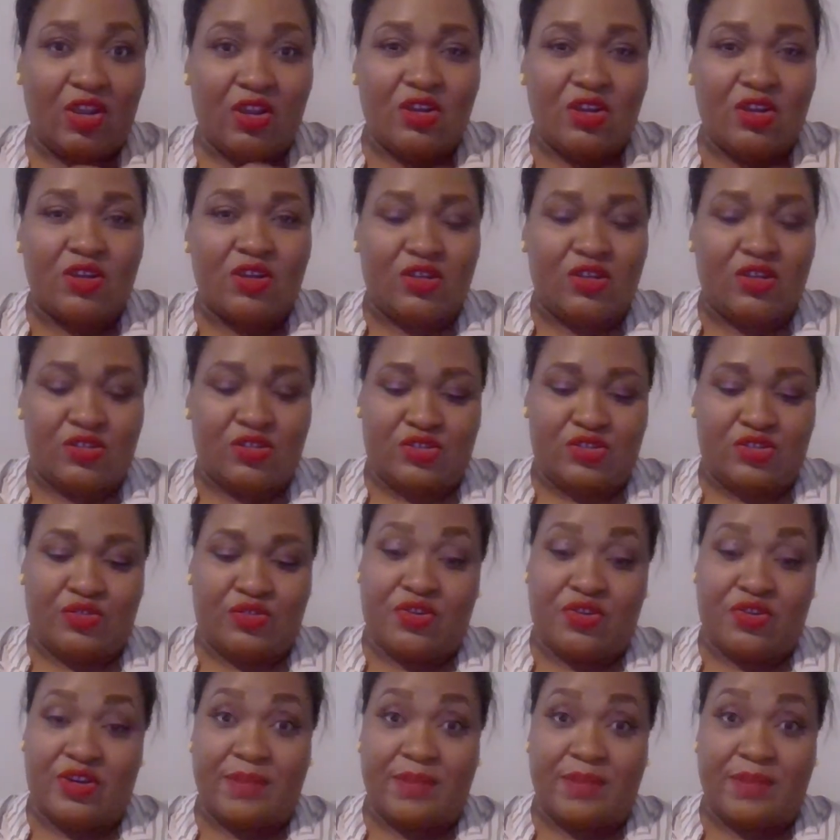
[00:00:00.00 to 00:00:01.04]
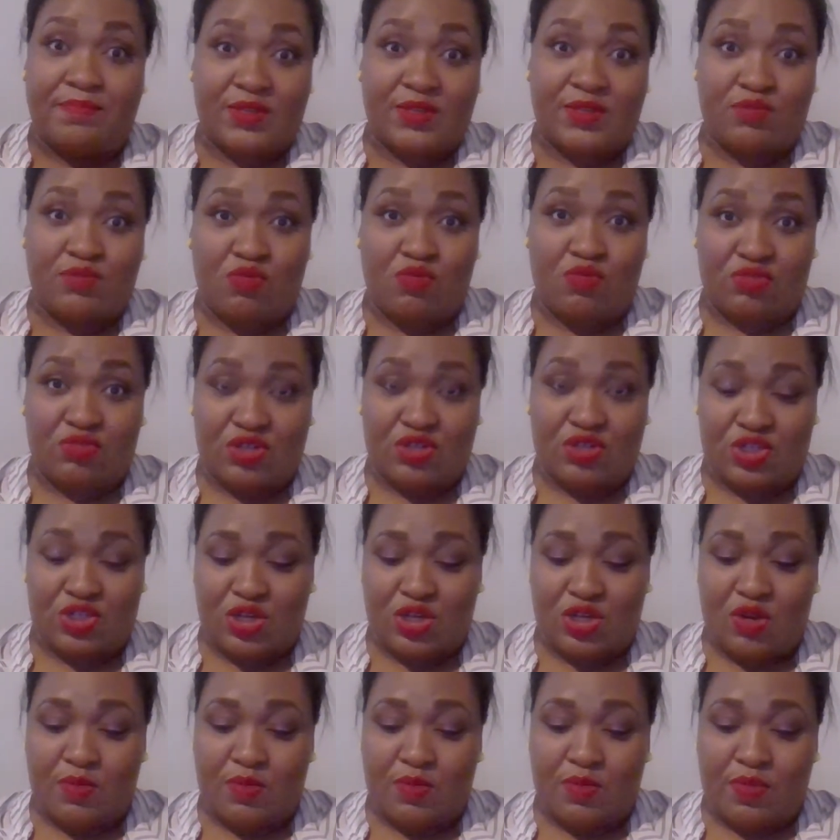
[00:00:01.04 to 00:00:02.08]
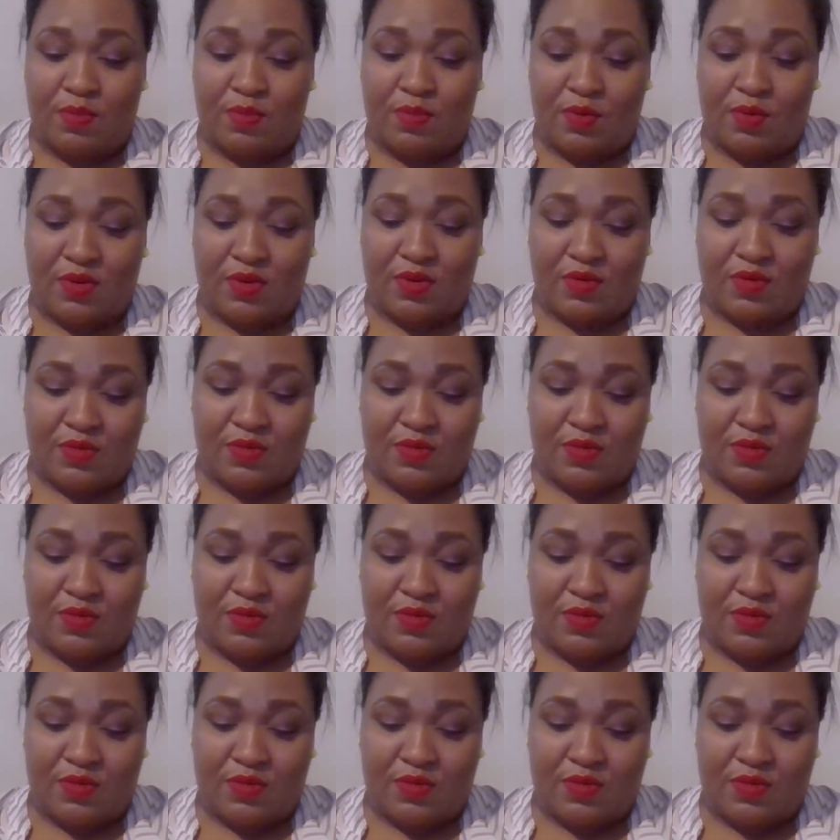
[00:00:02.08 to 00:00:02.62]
So your nips won't show through.